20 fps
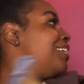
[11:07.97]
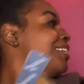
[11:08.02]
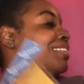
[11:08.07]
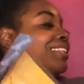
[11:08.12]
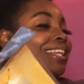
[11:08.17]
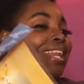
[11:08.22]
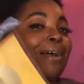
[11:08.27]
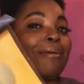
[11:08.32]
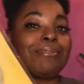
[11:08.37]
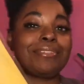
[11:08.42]

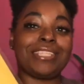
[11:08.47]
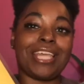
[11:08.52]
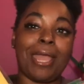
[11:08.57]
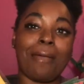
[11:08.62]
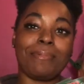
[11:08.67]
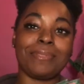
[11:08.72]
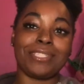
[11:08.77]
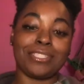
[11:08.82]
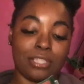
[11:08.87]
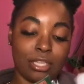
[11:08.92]
that I was
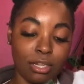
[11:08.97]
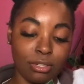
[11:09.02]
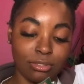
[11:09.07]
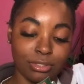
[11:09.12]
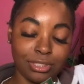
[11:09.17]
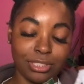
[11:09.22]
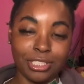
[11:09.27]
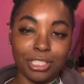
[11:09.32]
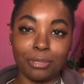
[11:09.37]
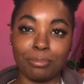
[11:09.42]
able to go
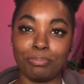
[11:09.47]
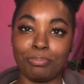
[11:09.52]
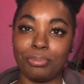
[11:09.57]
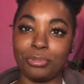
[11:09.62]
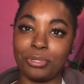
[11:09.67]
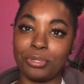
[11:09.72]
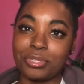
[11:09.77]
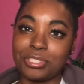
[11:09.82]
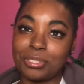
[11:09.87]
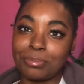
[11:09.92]
to the
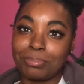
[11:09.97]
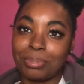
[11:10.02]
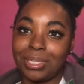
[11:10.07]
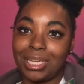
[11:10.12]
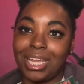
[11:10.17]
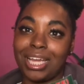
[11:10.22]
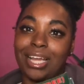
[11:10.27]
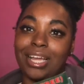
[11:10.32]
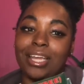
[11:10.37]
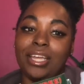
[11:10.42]
beauty
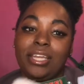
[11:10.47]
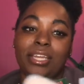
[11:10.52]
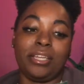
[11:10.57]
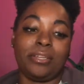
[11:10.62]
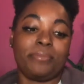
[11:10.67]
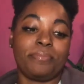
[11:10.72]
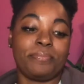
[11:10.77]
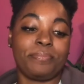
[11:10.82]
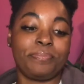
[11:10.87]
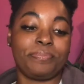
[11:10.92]
supply.
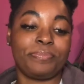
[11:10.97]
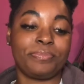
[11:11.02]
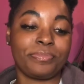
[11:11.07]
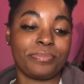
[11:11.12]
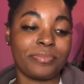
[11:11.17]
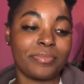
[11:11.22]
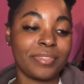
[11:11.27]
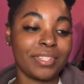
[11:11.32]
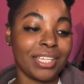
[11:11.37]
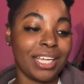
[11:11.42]

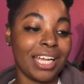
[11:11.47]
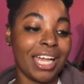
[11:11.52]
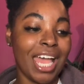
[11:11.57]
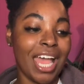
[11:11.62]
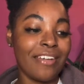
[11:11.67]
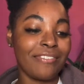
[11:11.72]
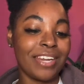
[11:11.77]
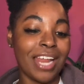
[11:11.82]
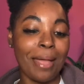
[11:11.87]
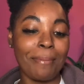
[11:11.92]
Like, I
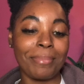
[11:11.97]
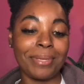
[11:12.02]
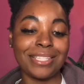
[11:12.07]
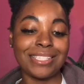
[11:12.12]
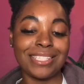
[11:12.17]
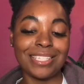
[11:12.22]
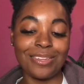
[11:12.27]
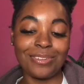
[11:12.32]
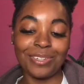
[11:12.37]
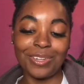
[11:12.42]
have not been
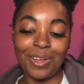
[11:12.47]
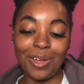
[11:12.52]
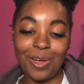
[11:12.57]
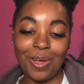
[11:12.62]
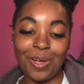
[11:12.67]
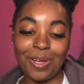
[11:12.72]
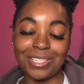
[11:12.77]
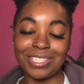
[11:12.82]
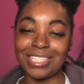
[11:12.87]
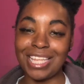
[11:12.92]
so
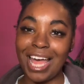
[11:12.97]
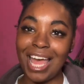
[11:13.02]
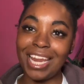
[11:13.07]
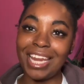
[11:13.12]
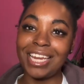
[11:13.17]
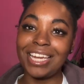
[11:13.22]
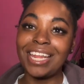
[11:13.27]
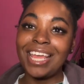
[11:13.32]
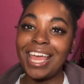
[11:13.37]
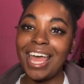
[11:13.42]
long. So, I
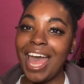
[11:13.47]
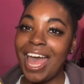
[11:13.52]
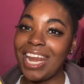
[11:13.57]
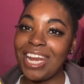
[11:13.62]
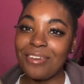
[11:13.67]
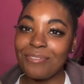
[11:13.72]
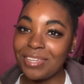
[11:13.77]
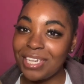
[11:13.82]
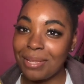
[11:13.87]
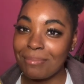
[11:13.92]

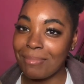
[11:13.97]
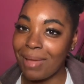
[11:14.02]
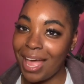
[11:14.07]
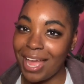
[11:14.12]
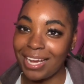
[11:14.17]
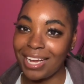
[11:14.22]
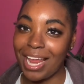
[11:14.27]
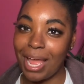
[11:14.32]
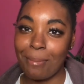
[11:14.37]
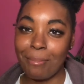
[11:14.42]
didn't really
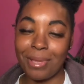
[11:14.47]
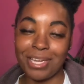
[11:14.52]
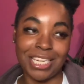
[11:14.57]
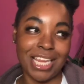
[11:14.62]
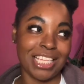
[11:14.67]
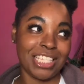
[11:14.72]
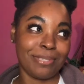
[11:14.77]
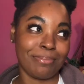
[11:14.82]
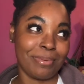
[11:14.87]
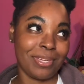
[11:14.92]
mind how much
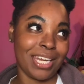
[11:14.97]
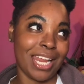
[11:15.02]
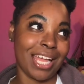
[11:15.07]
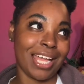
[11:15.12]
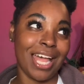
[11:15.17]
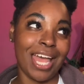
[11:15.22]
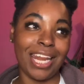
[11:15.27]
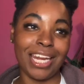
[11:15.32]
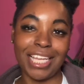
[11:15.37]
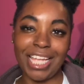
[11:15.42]
I spent. I
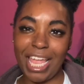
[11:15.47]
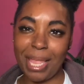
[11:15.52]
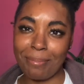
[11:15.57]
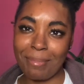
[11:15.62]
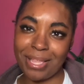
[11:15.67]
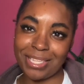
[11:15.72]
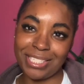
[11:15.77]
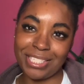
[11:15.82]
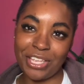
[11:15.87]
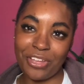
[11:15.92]
kind of gave
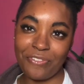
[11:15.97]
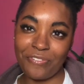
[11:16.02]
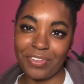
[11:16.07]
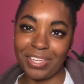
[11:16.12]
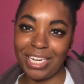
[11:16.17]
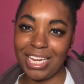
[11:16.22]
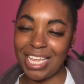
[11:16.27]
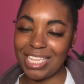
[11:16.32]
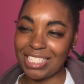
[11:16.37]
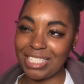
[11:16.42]
myself
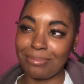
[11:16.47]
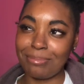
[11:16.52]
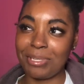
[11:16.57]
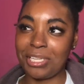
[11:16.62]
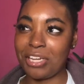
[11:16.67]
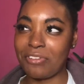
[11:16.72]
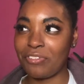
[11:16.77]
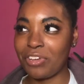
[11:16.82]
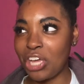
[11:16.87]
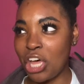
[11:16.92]
an
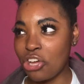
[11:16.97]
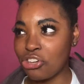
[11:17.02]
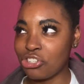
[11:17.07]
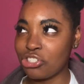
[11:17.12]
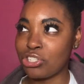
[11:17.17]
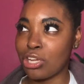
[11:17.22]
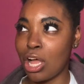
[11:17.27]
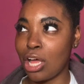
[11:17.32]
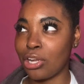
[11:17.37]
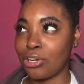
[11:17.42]
estimate of
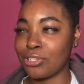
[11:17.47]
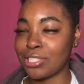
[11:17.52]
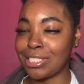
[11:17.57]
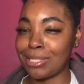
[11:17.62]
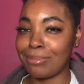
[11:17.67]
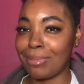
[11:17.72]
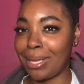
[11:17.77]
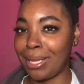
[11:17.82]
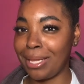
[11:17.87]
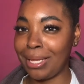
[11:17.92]
$100
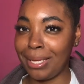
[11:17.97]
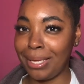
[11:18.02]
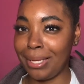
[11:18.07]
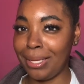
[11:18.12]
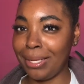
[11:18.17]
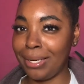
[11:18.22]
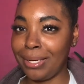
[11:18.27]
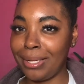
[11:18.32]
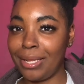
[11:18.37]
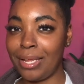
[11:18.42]
in my
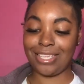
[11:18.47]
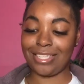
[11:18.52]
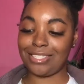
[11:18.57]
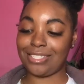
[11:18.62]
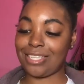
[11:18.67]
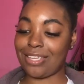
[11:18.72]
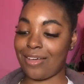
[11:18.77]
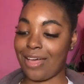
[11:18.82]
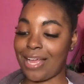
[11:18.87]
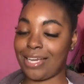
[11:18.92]
head.
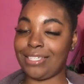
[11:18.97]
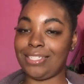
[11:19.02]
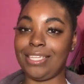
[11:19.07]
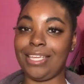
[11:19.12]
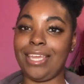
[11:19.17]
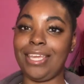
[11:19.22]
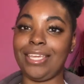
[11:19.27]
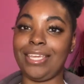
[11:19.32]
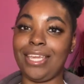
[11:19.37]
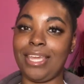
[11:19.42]
So, I
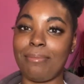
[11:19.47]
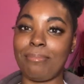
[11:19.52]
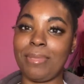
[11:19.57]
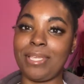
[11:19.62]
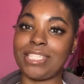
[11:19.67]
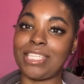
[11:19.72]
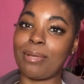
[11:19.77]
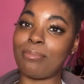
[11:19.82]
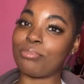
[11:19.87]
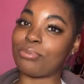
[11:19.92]
did get me
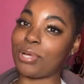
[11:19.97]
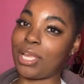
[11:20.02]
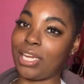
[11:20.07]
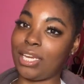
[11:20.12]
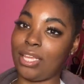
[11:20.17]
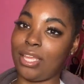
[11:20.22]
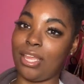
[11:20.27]
some braiding